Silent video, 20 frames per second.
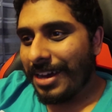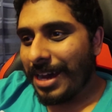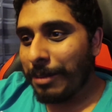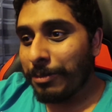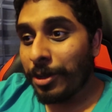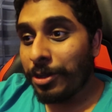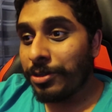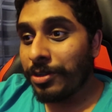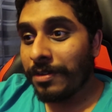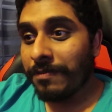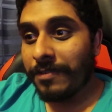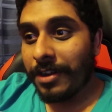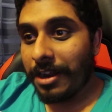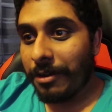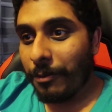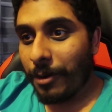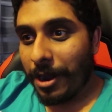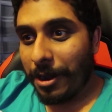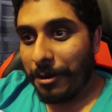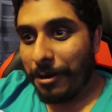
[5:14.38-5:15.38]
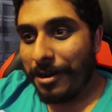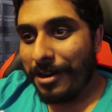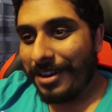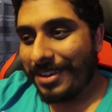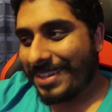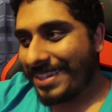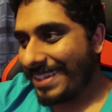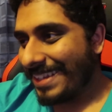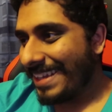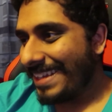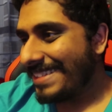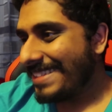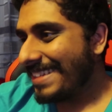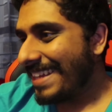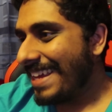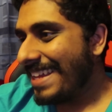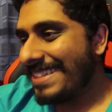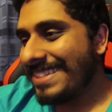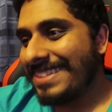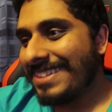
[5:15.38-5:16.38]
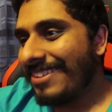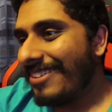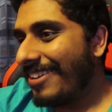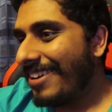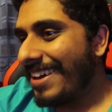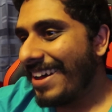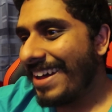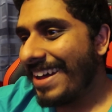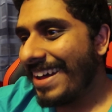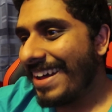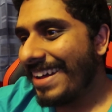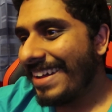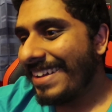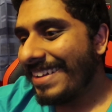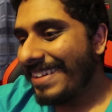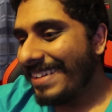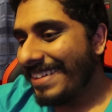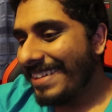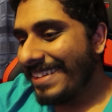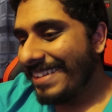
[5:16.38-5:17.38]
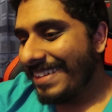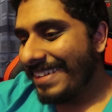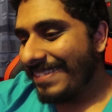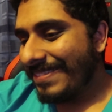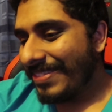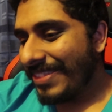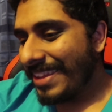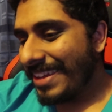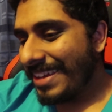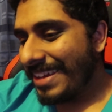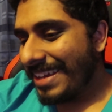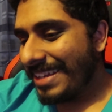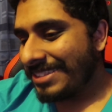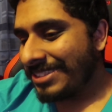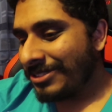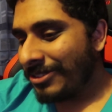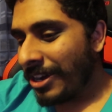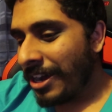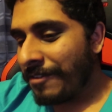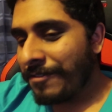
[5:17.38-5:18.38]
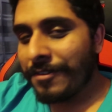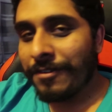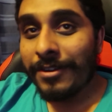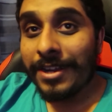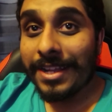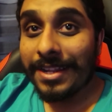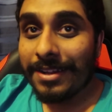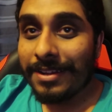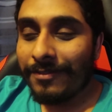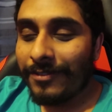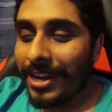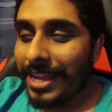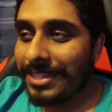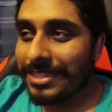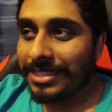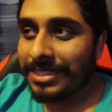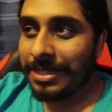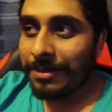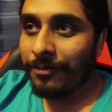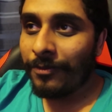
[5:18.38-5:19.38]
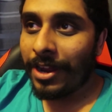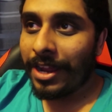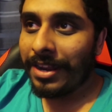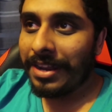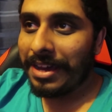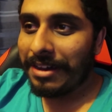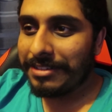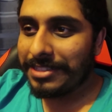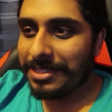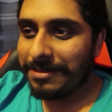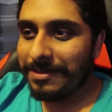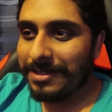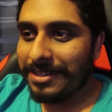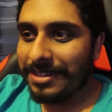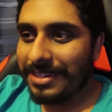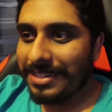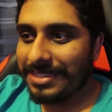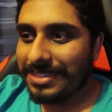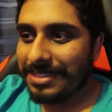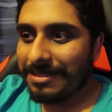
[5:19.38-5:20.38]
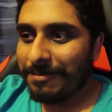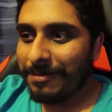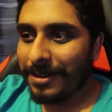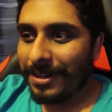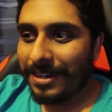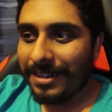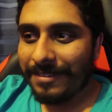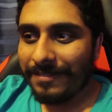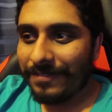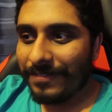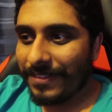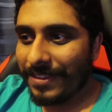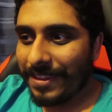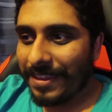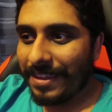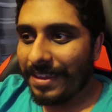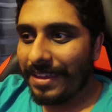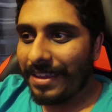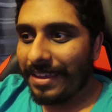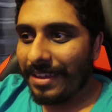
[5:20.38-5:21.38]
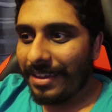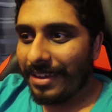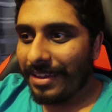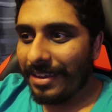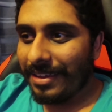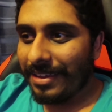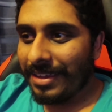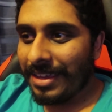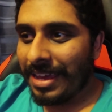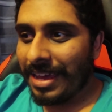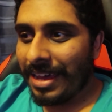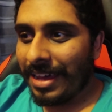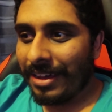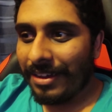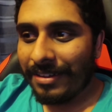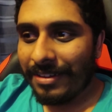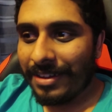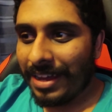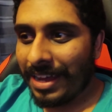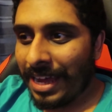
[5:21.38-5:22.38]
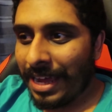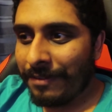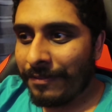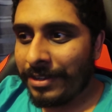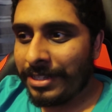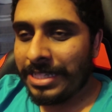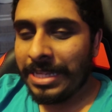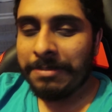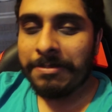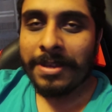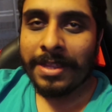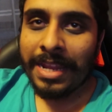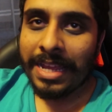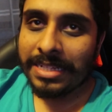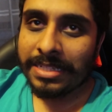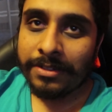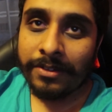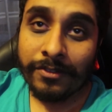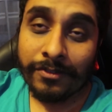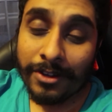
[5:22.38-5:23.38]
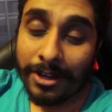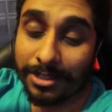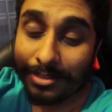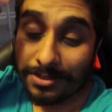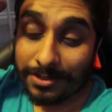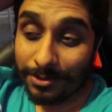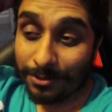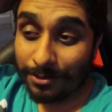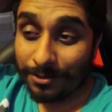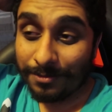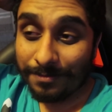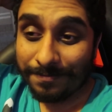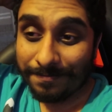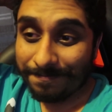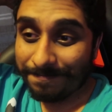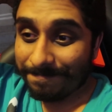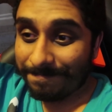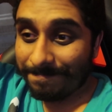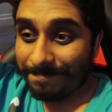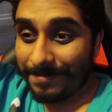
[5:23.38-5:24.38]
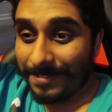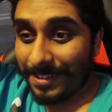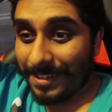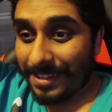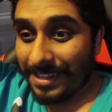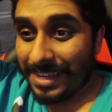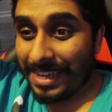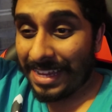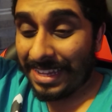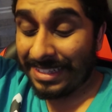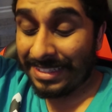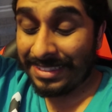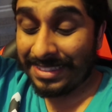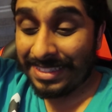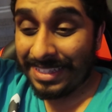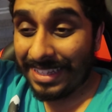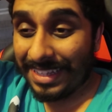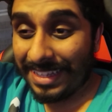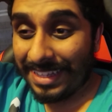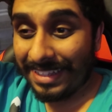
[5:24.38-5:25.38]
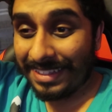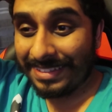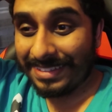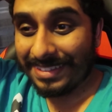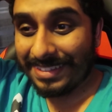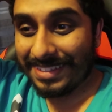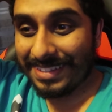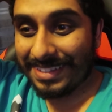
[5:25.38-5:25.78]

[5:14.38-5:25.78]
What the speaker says: I'm not doing very well. It's not a healthy relationship right now, to be honest. But yeah, I have a deep connection with Arsenal. And the